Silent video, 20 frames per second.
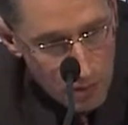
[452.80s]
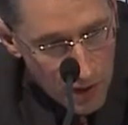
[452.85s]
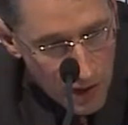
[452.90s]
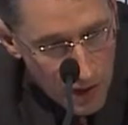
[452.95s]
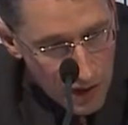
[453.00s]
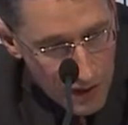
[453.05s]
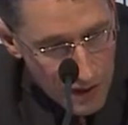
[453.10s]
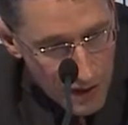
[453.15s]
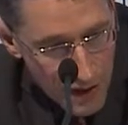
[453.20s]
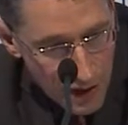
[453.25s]

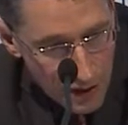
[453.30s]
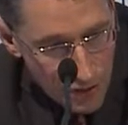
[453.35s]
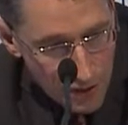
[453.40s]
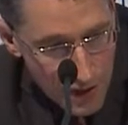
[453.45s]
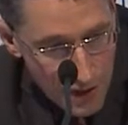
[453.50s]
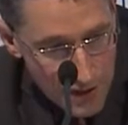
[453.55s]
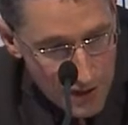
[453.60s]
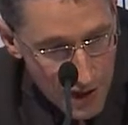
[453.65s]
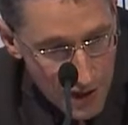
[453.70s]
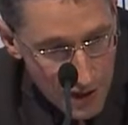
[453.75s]
can't
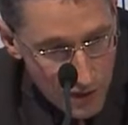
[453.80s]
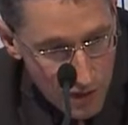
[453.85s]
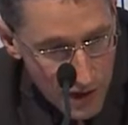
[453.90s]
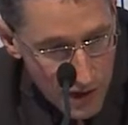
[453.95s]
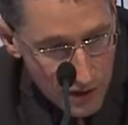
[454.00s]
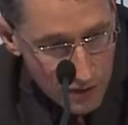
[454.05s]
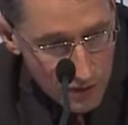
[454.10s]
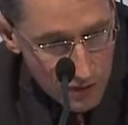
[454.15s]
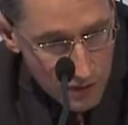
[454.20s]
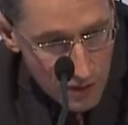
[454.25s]
really take on
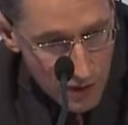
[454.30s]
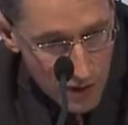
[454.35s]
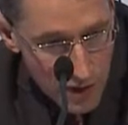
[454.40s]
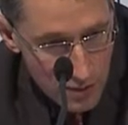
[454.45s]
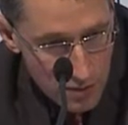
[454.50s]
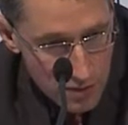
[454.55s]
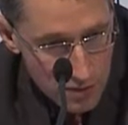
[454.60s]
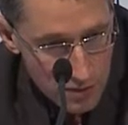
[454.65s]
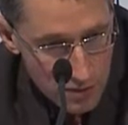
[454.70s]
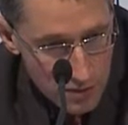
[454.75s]
f3
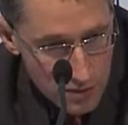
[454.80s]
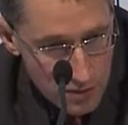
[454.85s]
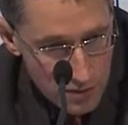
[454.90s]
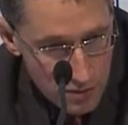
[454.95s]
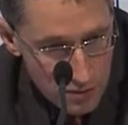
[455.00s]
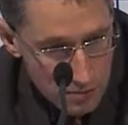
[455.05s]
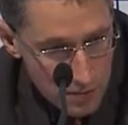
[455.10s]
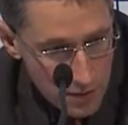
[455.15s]
because